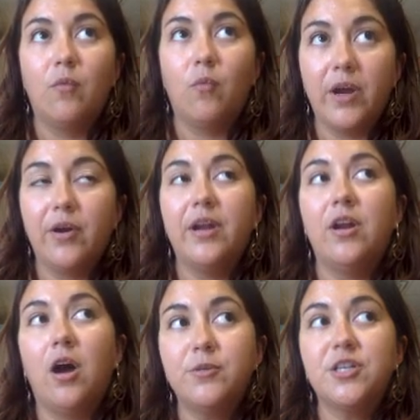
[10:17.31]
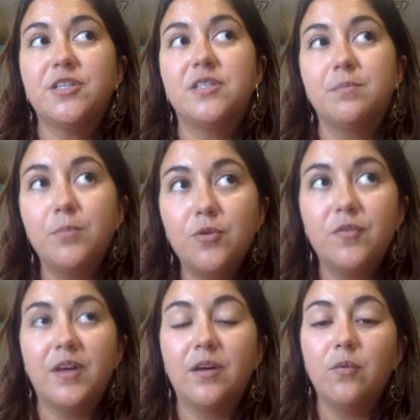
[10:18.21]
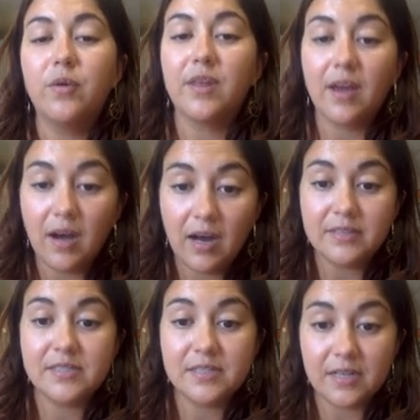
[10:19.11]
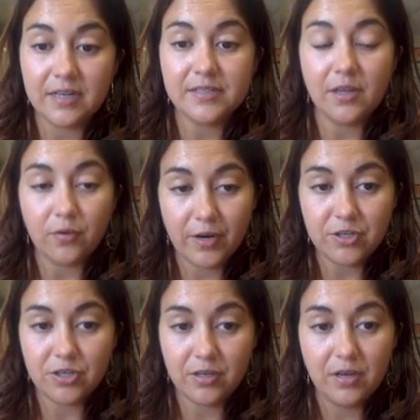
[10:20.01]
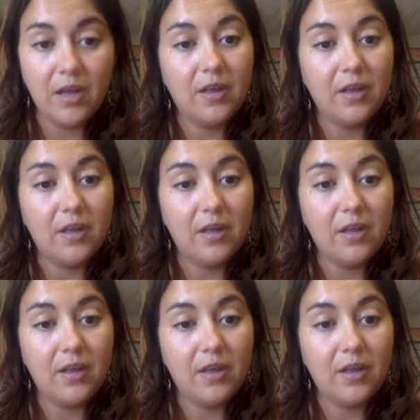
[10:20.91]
where an object is moving with a constant acceleration.